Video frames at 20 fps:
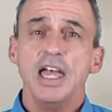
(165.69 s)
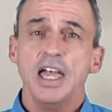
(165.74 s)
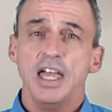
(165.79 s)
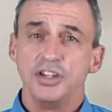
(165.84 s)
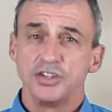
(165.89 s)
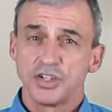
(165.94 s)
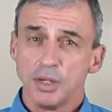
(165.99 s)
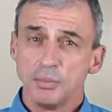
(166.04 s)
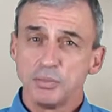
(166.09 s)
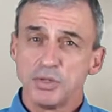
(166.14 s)

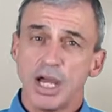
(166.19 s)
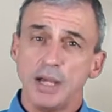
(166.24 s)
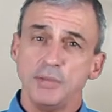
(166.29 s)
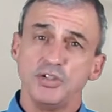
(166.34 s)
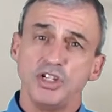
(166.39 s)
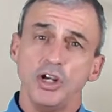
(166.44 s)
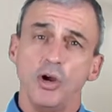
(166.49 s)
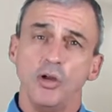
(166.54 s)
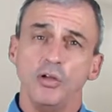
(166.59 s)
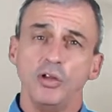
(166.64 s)
and
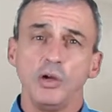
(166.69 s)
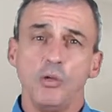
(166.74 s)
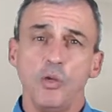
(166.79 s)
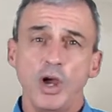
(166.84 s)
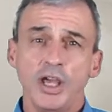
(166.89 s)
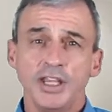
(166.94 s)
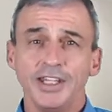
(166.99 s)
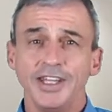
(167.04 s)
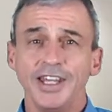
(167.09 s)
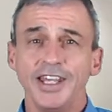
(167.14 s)
sometimes the only
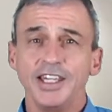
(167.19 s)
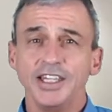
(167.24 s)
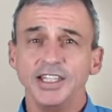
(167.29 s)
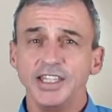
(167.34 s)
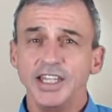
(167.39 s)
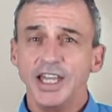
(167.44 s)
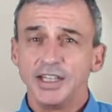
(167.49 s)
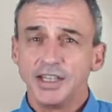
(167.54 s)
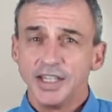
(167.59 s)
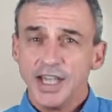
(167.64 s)
way that they can
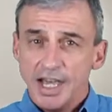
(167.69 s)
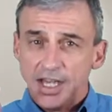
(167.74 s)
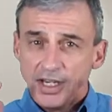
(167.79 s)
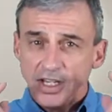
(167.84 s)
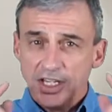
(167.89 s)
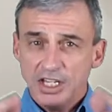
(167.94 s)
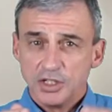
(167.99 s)
get that